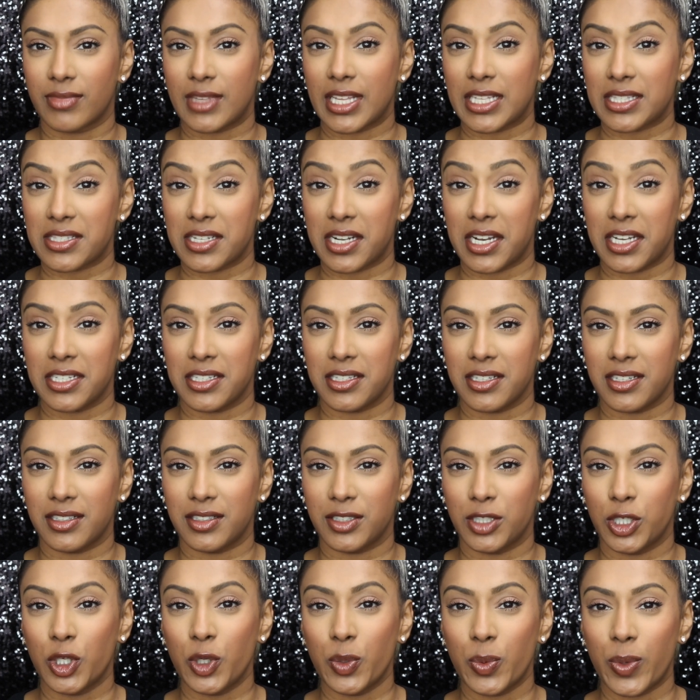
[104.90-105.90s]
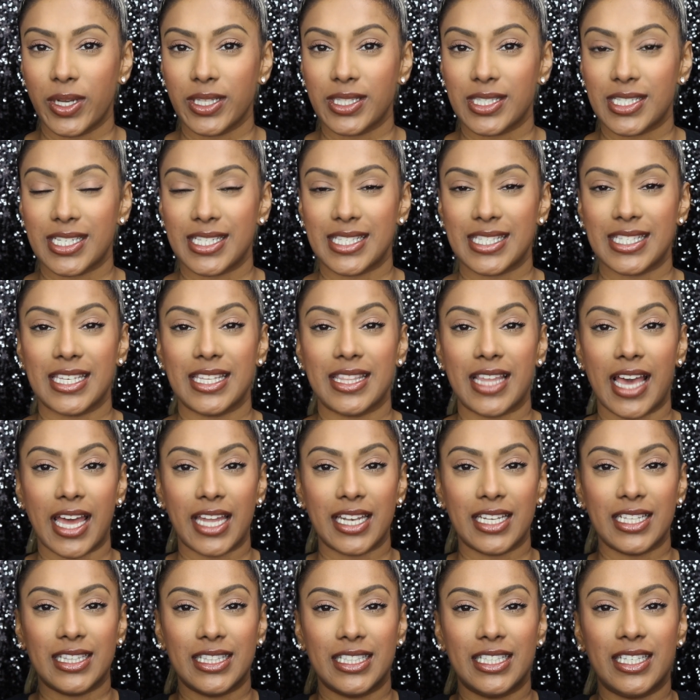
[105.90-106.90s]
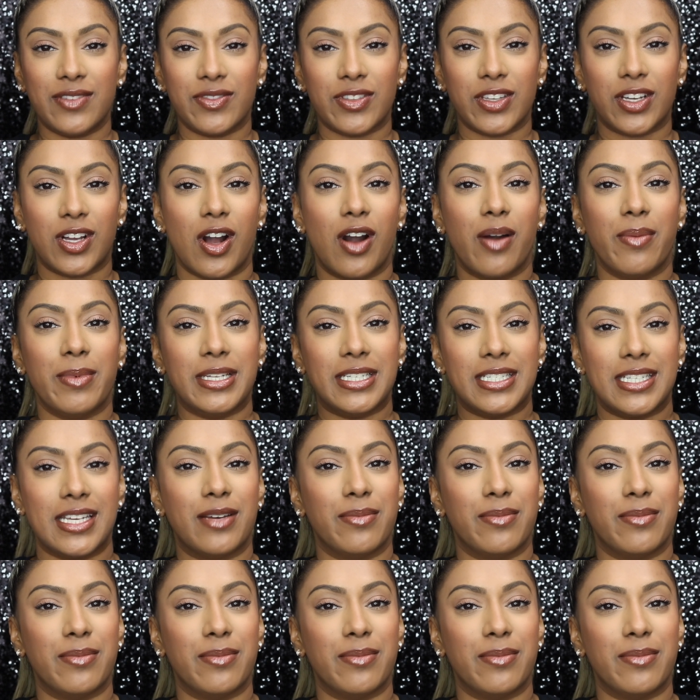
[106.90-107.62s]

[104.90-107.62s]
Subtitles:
That's an idea. Who wants to see that? Leave the comment